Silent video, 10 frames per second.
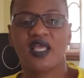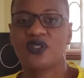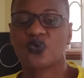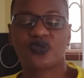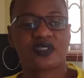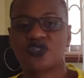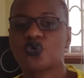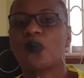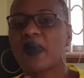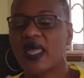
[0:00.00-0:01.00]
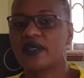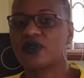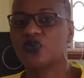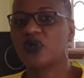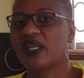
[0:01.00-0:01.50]
no, there's no man
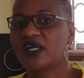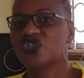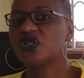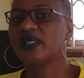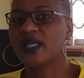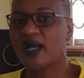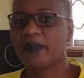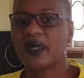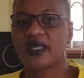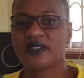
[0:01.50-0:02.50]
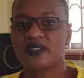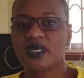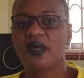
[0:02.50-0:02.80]
who can actually come and